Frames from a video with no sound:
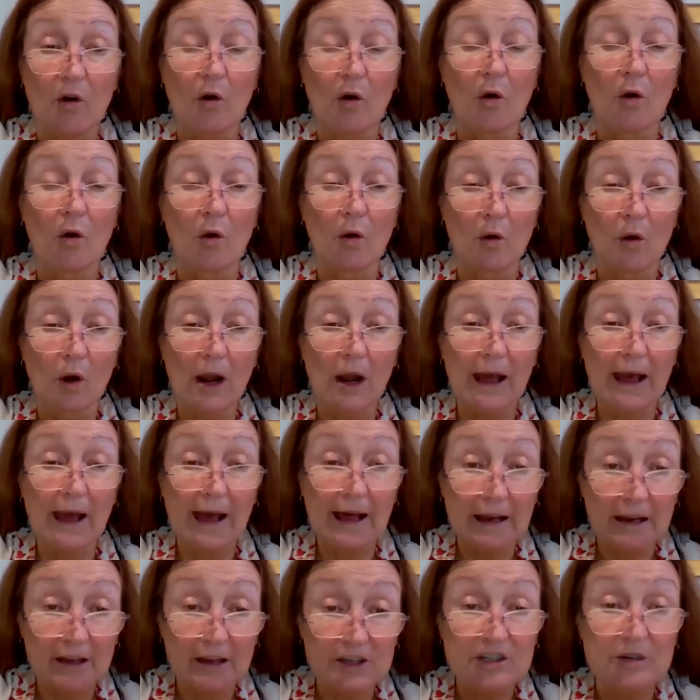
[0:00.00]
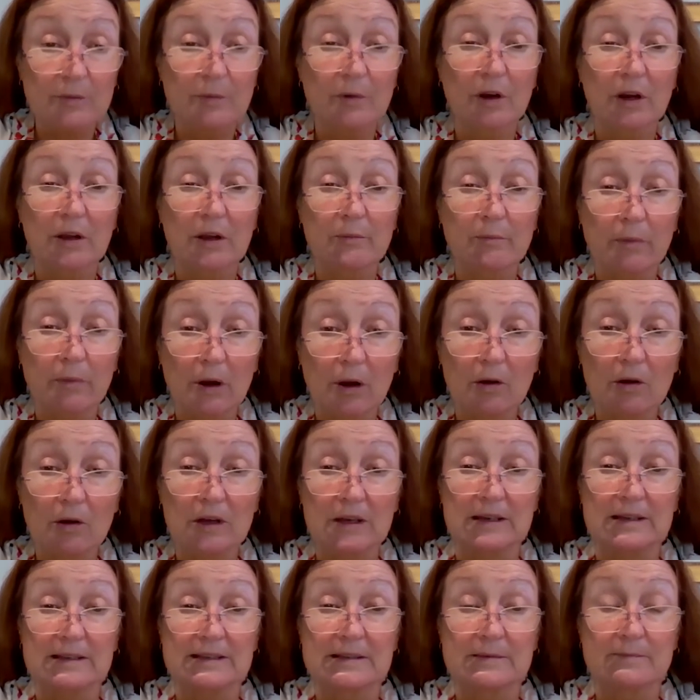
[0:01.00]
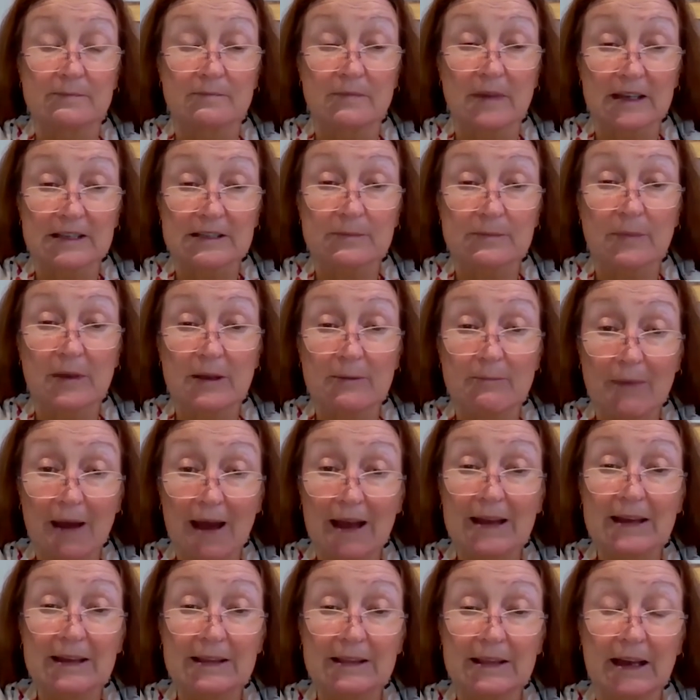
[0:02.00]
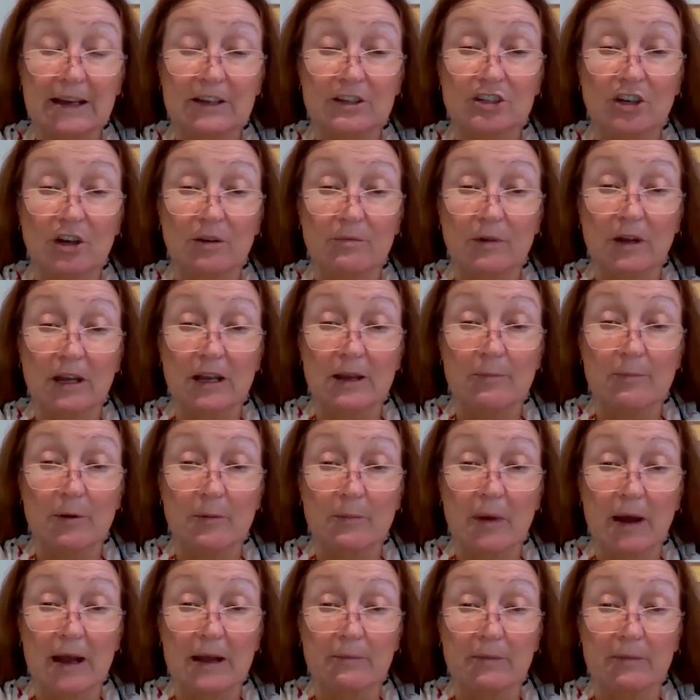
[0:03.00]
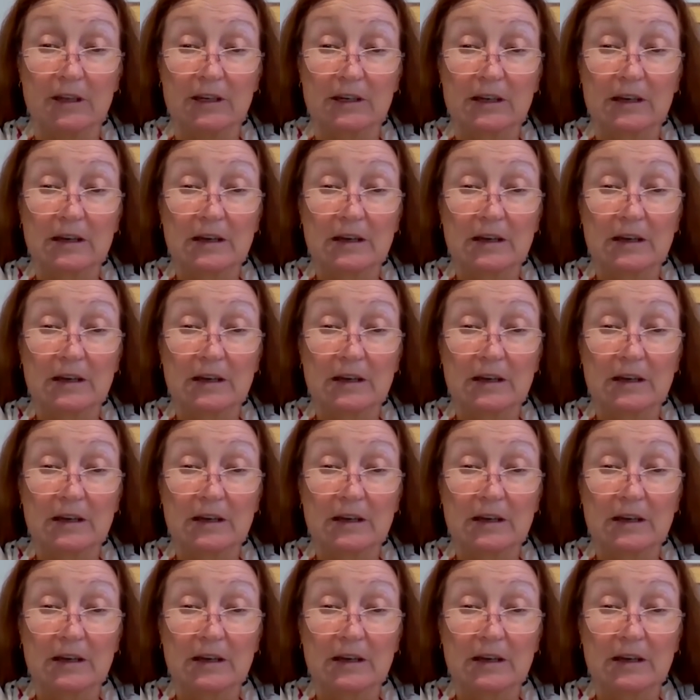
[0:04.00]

all eligible employees must be paid that JobKeeper payment.